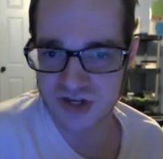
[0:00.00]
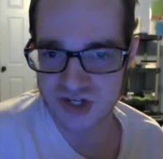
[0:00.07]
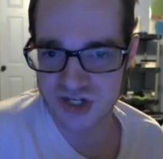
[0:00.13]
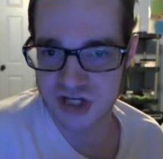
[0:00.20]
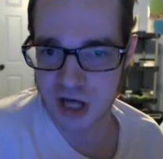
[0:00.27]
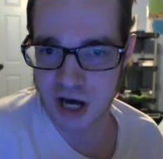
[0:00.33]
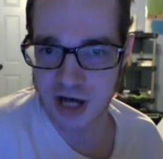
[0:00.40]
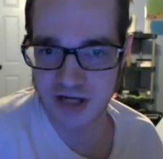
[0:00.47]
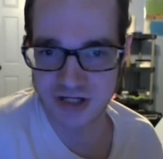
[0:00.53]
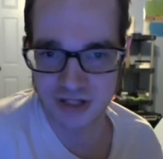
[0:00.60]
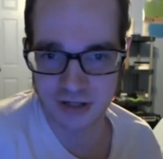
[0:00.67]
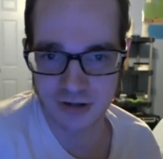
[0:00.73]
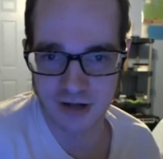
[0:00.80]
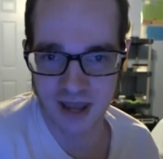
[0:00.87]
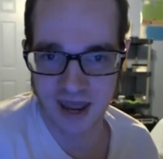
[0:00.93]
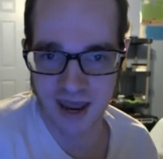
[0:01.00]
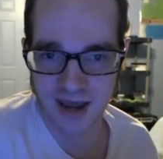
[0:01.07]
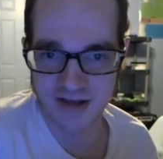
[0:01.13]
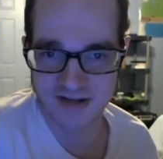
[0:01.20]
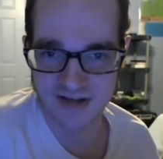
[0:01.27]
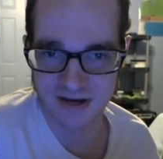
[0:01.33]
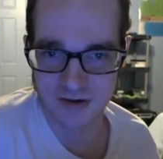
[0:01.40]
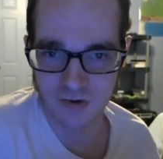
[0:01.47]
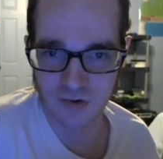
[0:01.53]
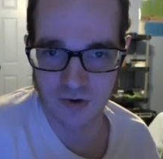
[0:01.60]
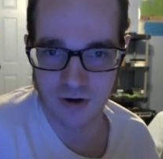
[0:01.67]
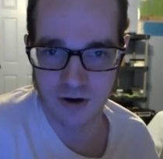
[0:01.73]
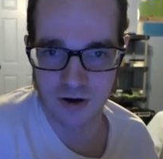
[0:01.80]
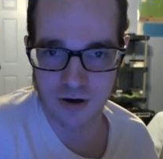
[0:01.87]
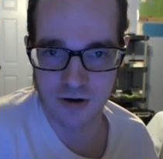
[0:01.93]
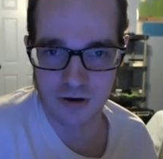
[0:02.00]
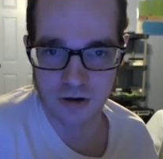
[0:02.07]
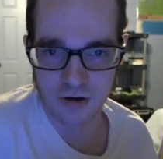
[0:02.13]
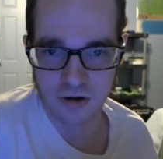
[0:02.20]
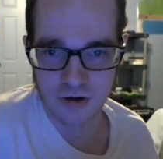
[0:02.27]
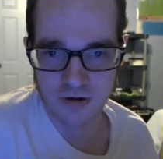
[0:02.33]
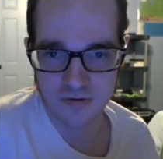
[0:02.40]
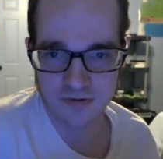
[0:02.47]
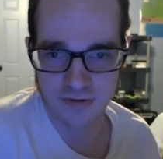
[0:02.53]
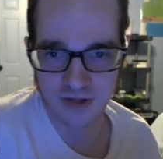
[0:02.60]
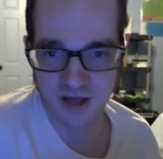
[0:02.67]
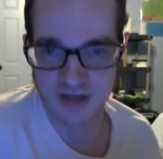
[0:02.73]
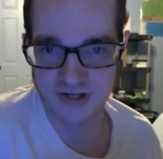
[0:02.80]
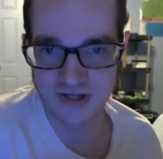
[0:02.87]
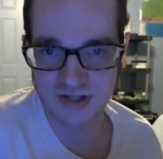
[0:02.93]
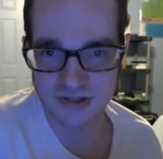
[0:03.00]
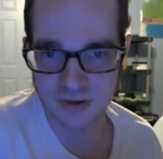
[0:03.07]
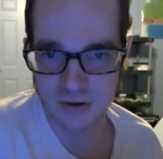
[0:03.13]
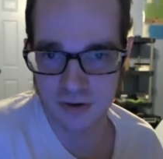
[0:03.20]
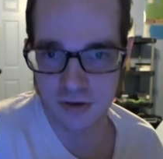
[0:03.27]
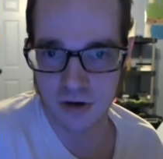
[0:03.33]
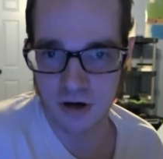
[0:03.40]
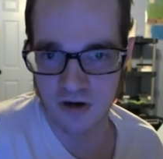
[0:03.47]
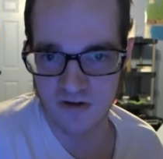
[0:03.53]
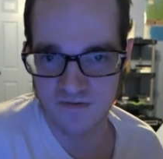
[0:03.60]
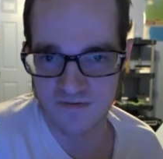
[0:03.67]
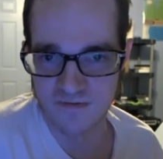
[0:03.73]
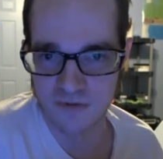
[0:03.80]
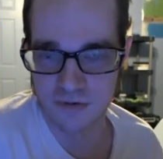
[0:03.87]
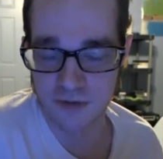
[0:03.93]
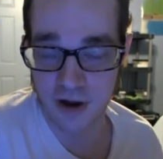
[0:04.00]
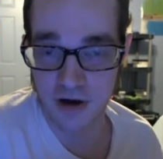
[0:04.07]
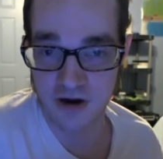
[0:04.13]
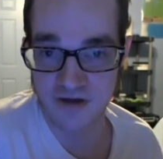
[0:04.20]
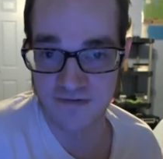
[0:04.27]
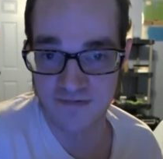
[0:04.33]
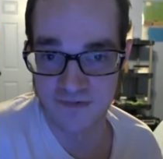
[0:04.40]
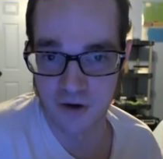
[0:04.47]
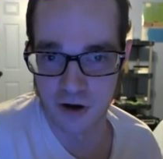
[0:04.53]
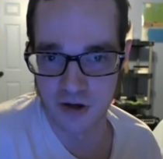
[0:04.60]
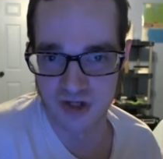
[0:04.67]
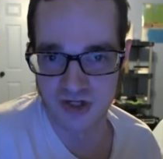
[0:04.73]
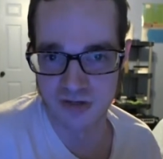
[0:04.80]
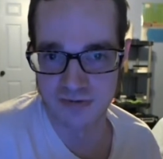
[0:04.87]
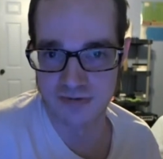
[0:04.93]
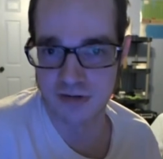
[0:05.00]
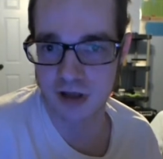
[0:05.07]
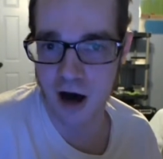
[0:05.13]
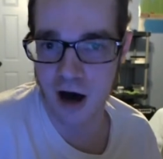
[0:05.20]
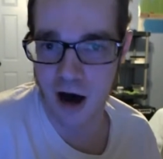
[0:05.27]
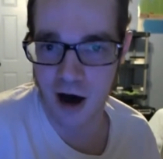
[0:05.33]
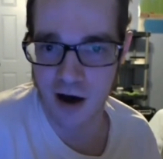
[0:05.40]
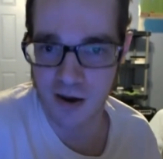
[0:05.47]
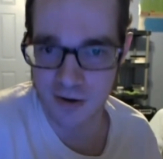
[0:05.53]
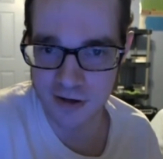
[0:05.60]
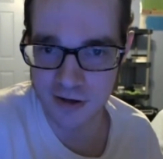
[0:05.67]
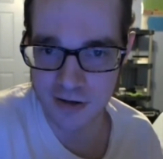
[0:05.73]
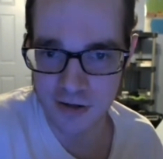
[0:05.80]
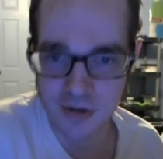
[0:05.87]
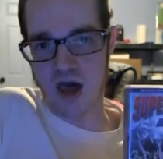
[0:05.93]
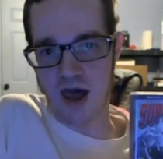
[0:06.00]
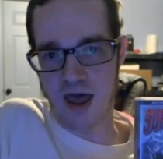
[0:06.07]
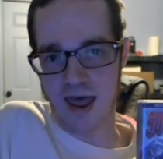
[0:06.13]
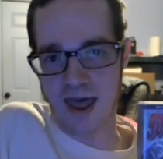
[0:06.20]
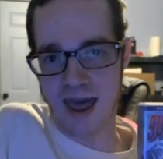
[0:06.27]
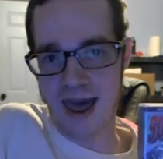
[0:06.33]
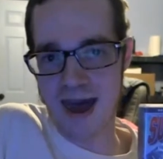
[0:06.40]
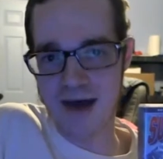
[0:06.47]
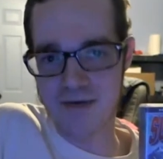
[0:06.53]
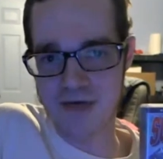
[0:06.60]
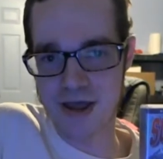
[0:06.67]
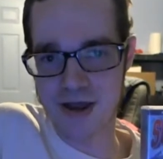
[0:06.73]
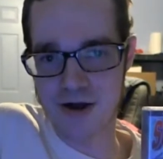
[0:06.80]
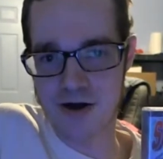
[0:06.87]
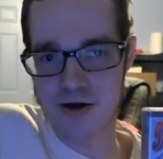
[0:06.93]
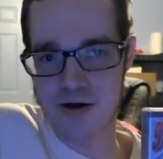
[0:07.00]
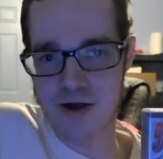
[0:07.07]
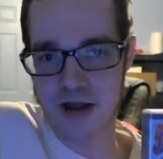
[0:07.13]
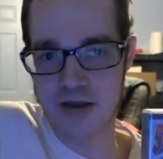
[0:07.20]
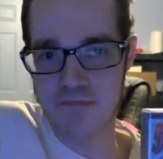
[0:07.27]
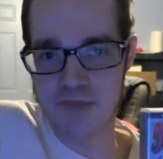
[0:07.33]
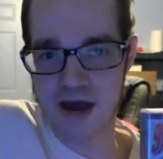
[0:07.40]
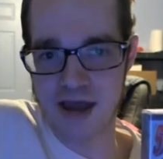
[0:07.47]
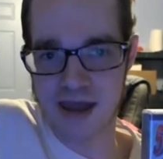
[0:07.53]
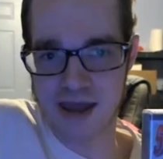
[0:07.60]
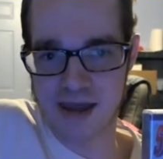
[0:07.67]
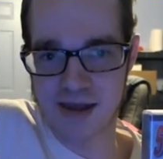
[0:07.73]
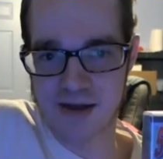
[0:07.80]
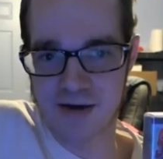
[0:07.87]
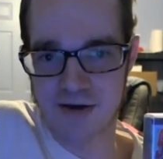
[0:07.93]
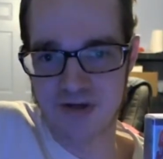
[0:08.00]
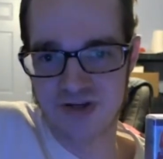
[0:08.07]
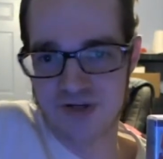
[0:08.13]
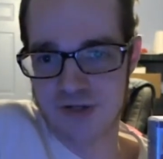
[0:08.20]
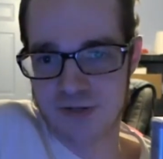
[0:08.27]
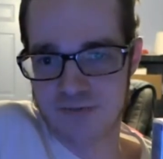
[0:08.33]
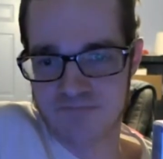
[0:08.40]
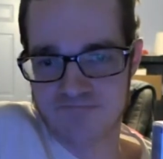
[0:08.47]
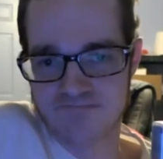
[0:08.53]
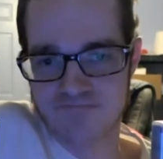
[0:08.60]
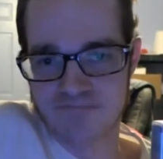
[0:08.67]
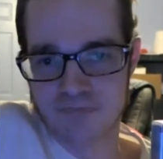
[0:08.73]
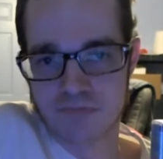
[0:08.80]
discussion, as it were, for this very first vlog. I have here in my hands